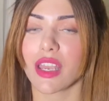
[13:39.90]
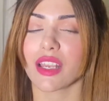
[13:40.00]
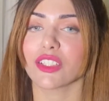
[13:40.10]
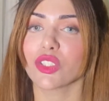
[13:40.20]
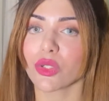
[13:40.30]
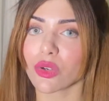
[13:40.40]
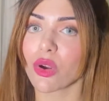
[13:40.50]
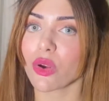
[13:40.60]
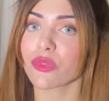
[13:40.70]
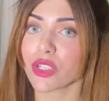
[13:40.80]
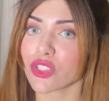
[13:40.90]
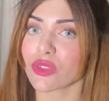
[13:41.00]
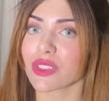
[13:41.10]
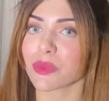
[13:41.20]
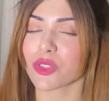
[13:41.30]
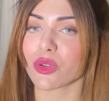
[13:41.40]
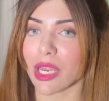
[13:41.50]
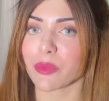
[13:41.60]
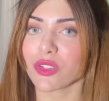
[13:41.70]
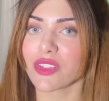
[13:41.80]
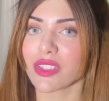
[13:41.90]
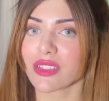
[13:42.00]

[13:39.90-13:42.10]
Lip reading: your original subscribers